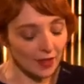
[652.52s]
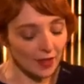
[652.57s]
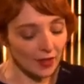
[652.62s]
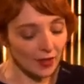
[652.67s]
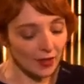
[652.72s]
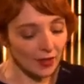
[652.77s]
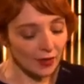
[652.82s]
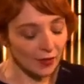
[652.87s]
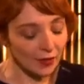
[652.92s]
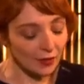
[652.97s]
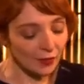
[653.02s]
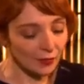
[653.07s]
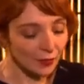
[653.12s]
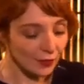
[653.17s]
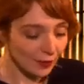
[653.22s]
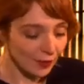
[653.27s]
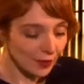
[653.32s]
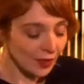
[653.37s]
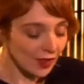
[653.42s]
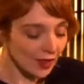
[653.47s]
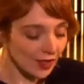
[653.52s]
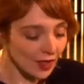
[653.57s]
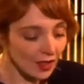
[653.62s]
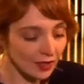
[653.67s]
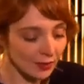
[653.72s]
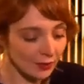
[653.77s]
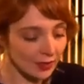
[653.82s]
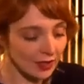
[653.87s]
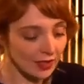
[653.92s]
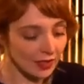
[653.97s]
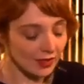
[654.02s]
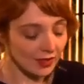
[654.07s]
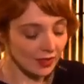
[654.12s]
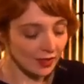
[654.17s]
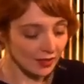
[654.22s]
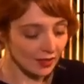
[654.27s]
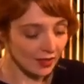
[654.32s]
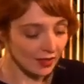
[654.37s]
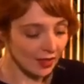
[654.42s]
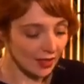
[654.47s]
to start with,
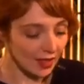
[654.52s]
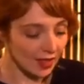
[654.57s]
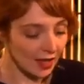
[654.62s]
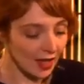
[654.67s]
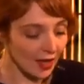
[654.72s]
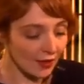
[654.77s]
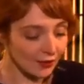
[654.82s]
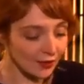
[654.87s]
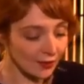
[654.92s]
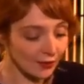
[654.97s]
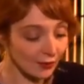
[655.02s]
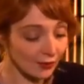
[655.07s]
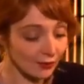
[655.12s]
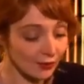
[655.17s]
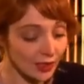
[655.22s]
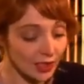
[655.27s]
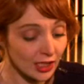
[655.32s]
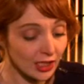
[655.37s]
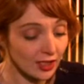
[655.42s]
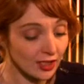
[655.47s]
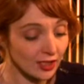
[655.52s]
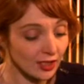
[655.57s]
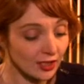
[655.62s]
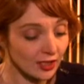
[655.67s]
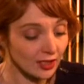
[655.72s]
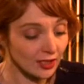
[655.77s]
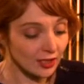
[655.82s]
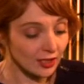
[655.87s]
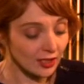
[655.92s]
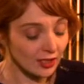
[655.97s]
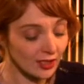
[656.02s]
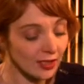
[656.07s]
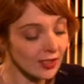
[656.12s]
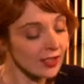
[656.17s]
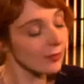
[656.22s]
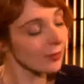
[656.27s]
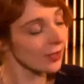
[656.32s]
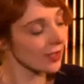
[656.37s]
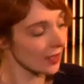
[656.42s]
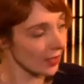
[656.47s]
have a real
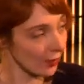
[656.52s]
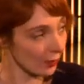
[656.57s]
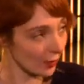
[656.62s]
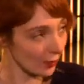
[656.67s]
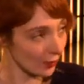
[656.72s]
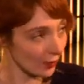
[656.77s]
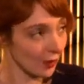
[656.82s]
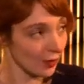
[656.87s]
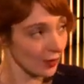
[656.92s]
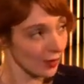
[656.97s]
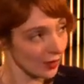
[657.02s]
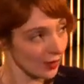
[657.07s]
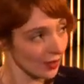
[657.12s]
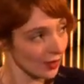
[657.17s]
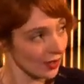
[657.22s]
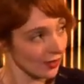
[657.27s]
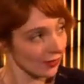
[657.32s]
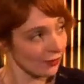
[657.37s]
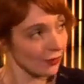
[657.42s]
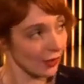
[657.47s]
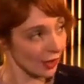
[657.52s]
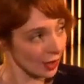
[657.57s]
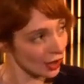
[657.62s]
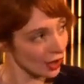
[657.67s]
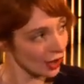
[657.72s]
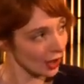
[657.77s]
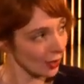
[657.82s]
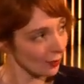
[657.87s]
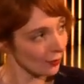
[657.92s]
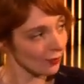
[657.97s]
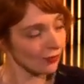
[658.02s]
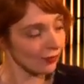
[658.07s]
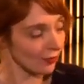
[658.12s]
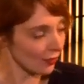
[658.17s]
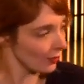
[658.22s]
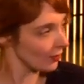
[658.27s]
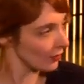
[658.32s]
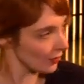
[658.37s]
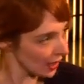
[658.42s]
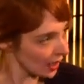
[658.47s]
intimacy with Bruce, friendship,
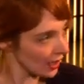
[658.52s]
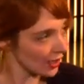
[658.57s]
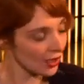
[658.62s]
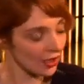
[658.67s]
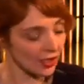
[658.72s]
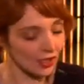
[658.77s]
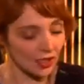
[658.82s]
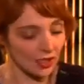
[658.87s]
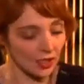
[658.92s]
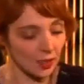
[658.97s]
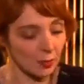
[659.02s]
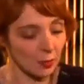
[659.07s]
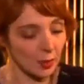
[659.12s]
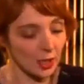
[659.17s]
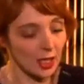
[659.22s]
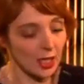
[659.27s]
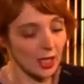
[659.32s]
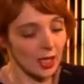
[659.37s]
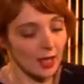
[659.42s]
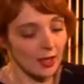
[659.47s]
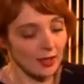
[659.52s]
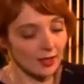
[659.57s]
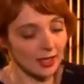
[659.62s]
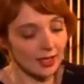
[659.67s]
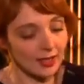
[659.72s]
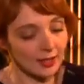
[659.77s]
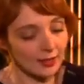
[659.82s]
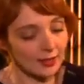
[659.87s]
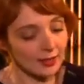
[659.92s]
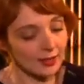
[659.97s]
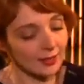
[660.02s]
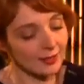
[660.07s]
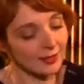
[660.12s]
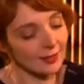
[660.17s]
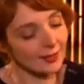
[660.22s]
relationship. Then